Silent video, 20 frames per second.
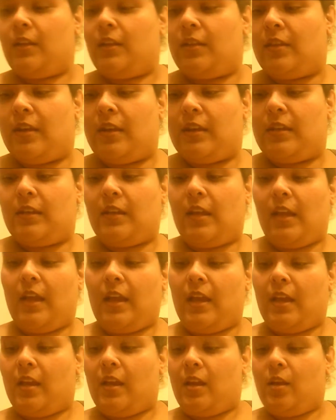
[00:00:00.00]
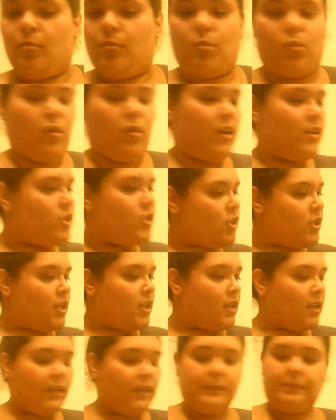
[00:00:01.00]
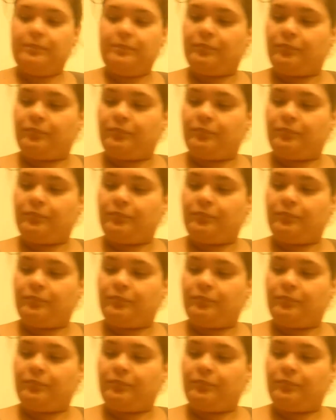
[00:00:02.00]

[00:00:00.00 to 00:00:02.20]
the brushing.